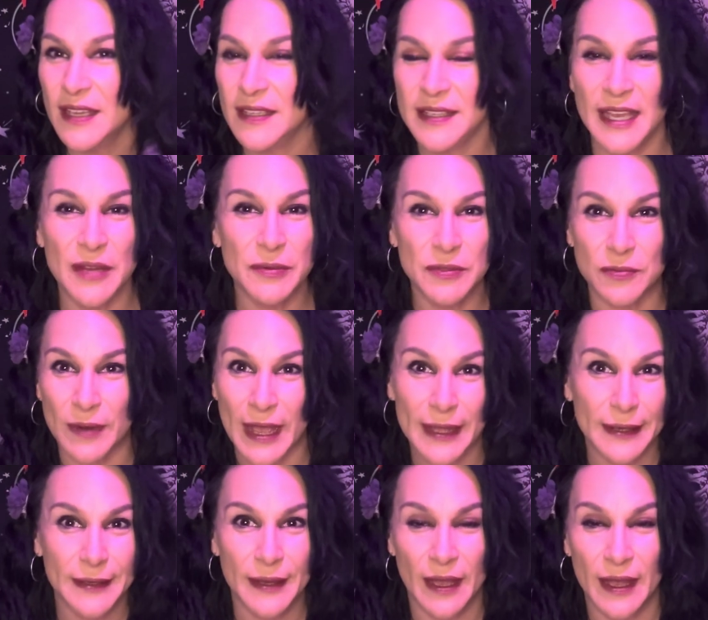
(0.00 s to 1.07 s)
Yeah, it would ride
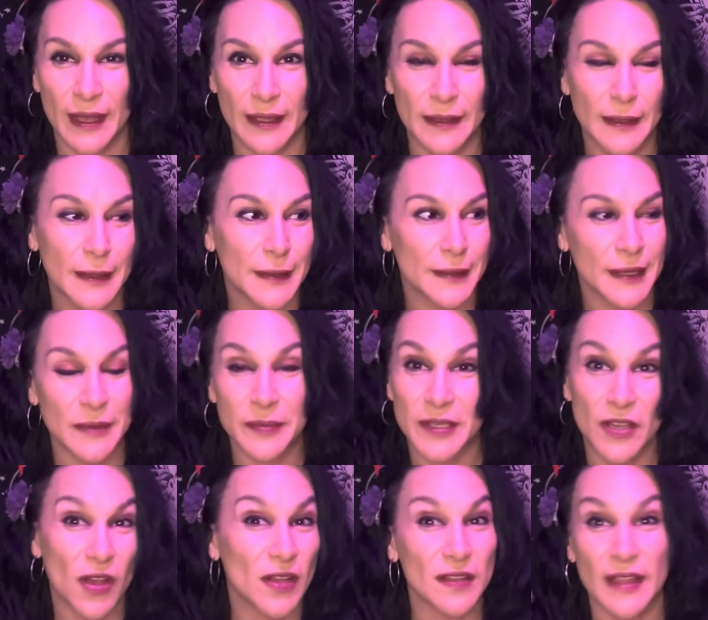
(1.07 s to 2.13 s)
in hot and be
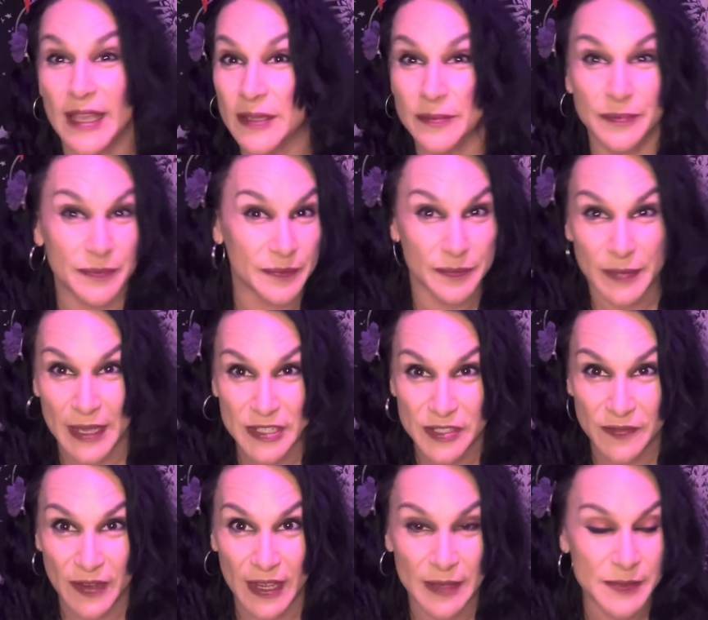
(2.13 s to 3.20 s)
all like passion
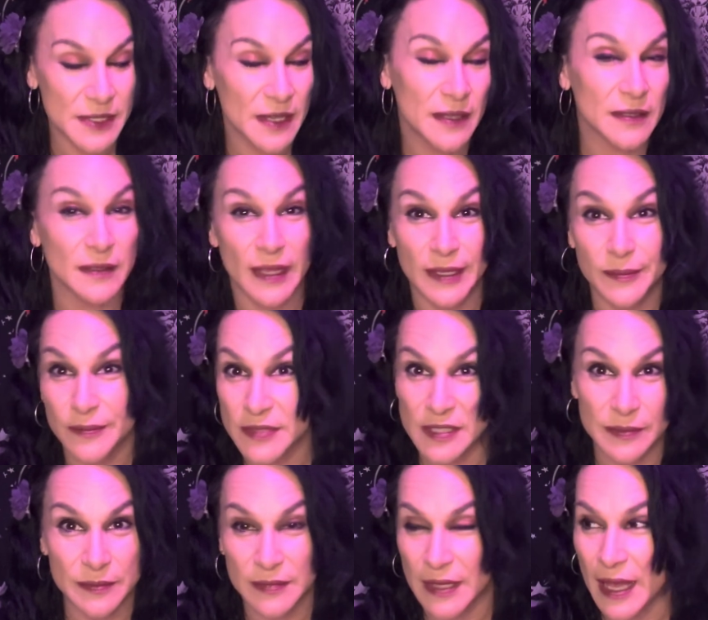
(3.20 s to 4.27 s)
vibes, like
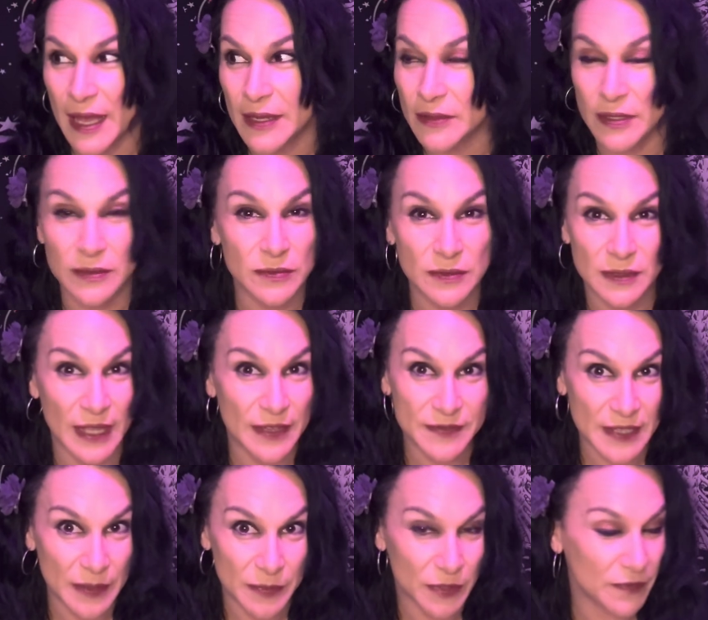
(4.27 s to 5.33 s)
some, I don't know,
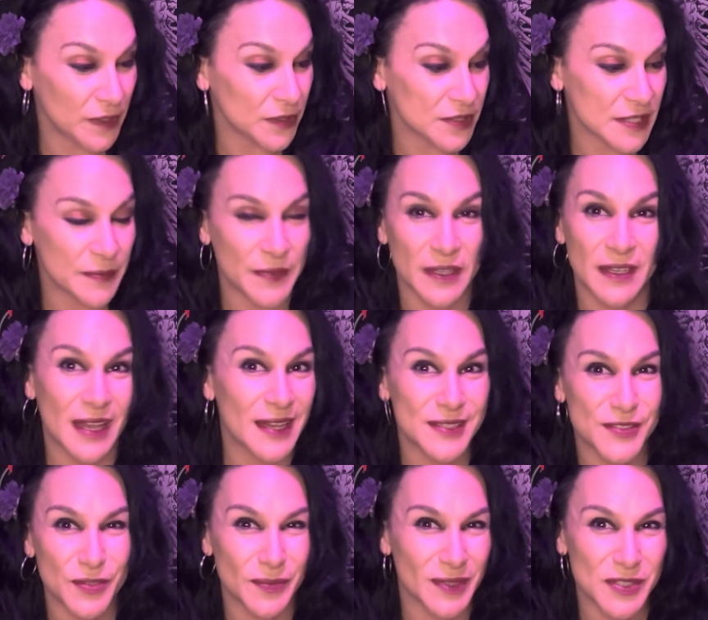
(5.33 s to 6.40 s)
Lifetime movie or something. I
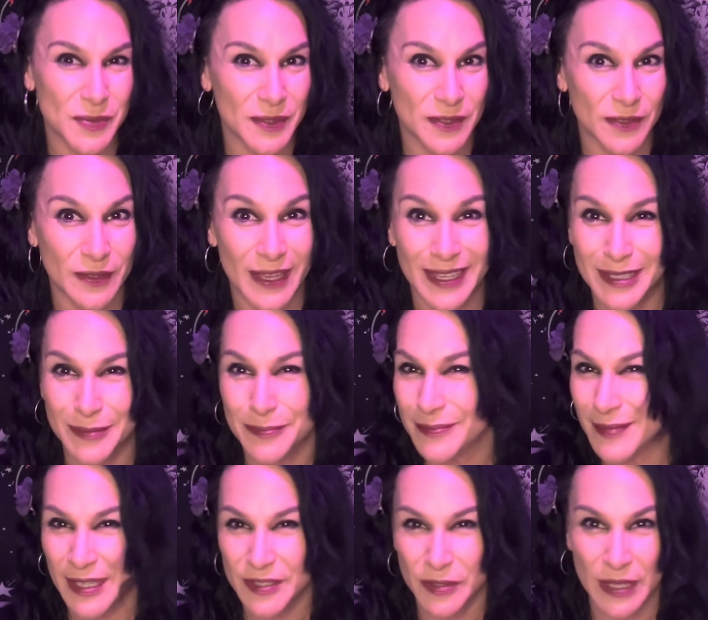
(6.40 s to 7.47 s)
assume that's what they're like.
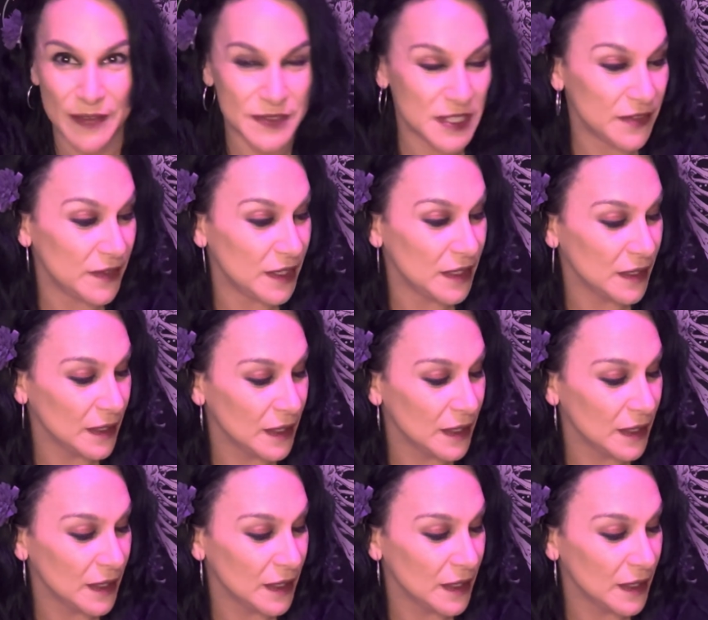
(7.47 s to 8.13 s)
I don't have TV.